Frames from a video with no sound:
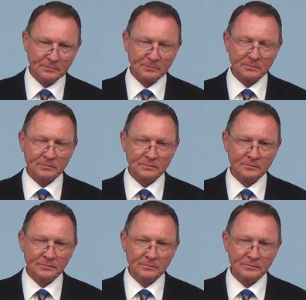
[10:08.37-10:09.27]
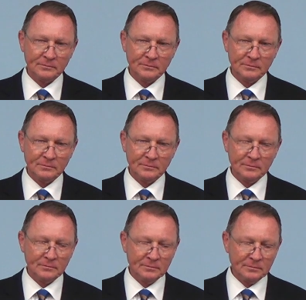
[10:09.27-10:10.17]

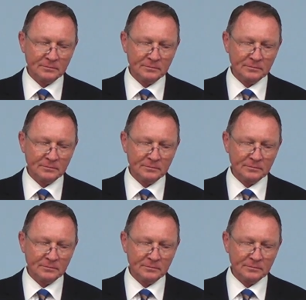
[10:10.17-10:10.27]
[no speech]